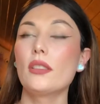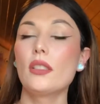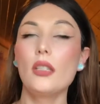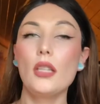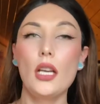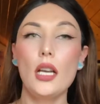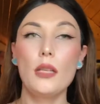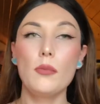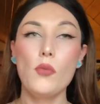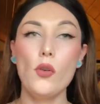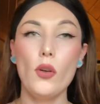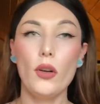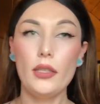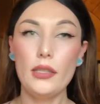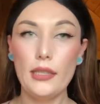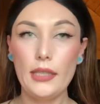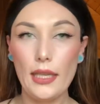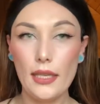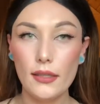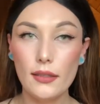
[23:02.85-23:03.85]
a lot more
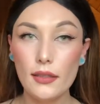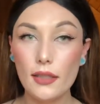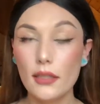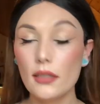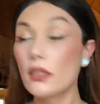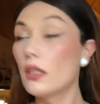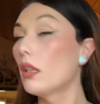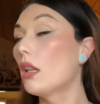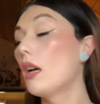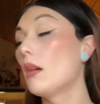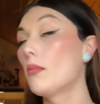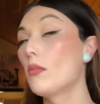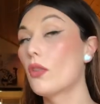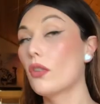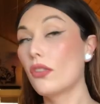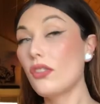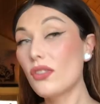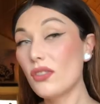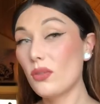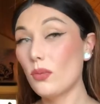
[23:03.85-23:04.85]
dense. It's a lot more
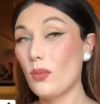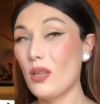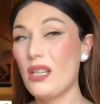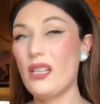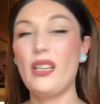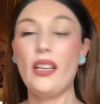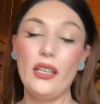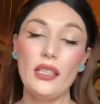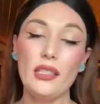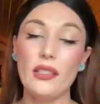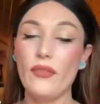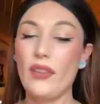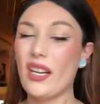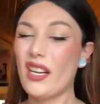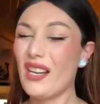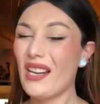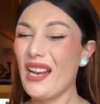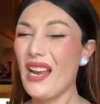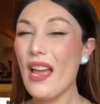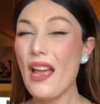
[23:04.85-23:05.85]
sweet. It's
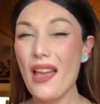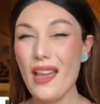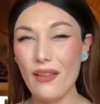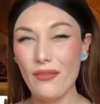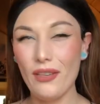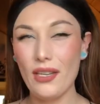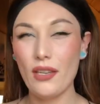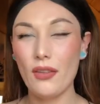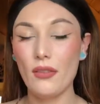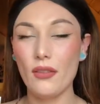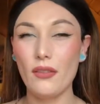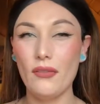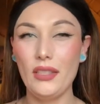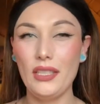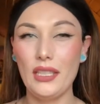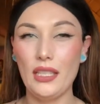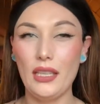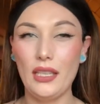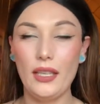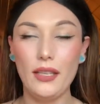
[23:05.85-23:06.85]
very heavy on the
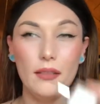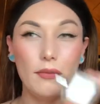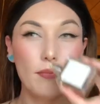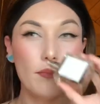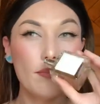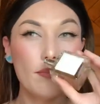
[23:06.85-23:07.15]
vanilla.